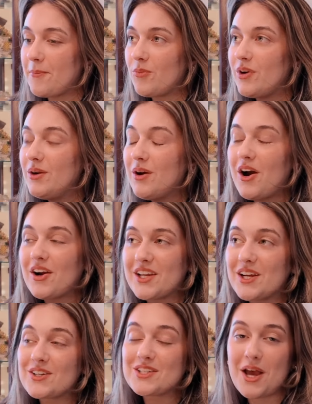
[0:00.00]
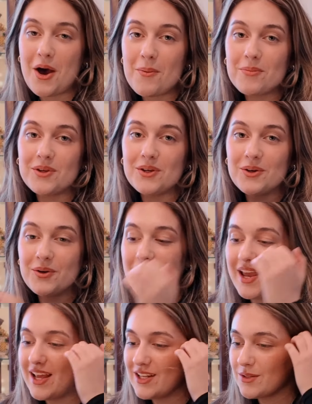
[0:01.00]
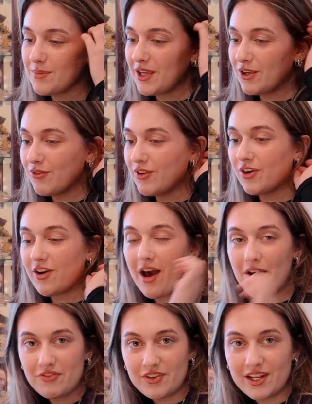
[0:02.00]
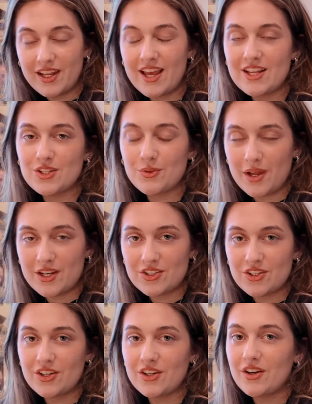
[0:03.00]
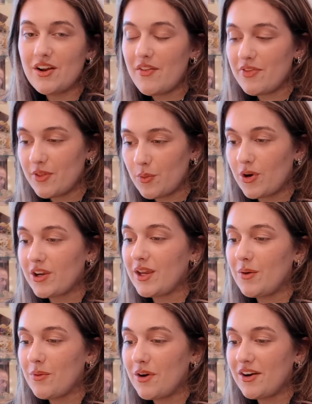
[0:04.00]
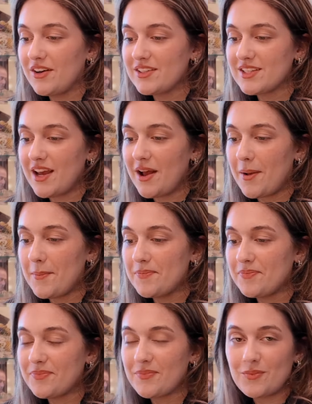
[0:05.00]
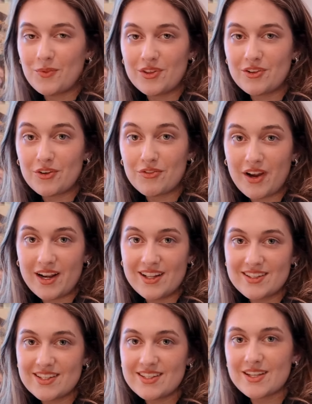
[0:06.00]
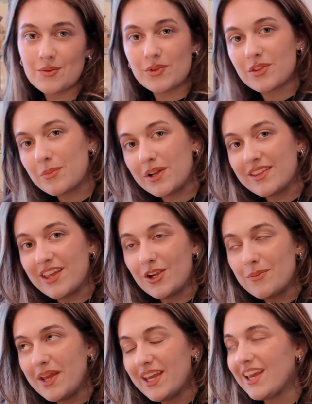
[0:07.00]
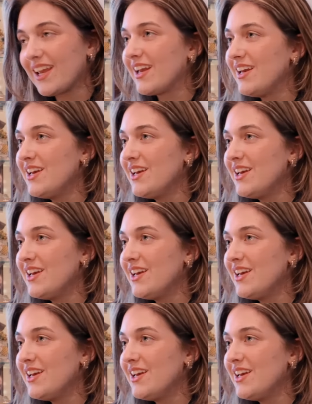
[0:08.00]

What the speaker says: We are here to help you and to make you feel confident as you enter the working world with your finances and with the money that you're making.